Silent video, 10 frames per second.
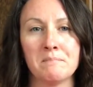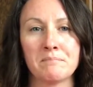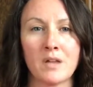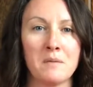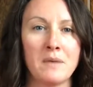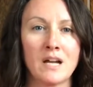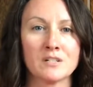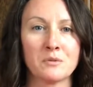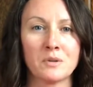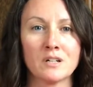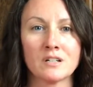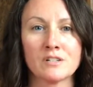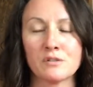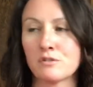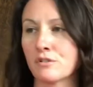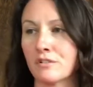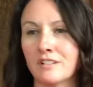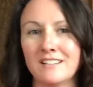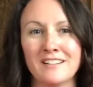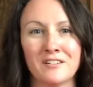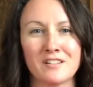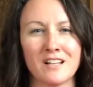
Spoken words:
come back to work. So certainly